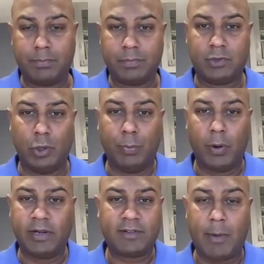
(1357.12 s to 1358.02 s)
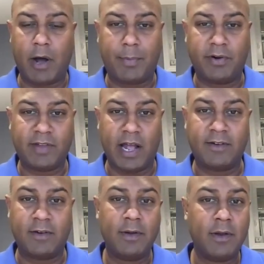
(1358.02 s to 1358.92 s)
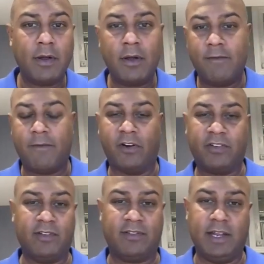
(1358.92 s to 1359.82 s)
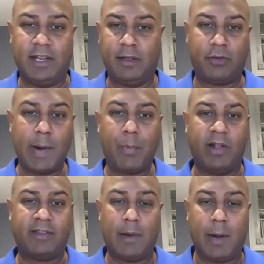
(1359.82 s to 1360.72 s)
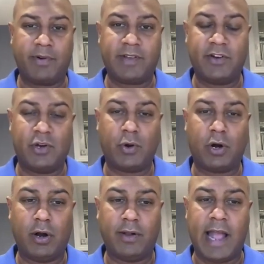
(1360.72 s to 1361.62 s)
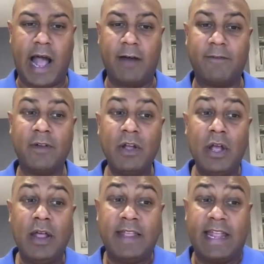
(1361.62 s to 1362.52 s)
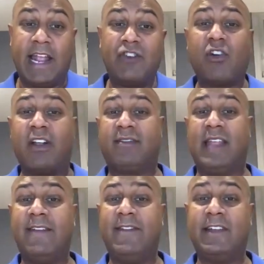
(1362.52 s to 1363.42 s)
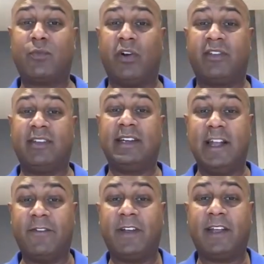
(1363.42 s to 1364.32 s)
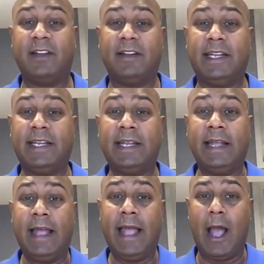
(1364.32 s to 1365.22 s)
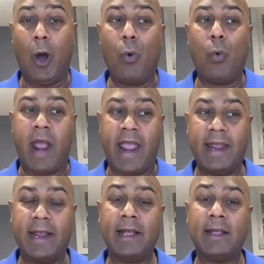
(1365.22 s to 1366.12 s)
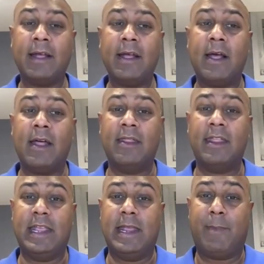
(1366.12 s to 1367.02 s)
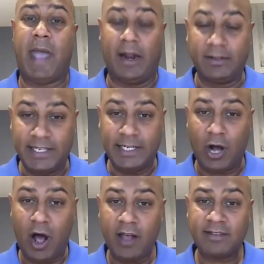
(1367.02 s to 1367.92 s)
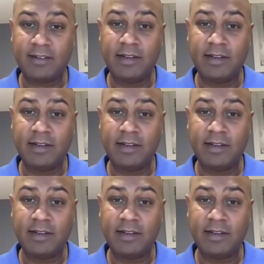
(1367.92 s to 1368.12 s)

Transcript: 2 point some odd percent versus the 3 point some odd percent you currently have, the interest savings were significantly outweighing the penalty cost.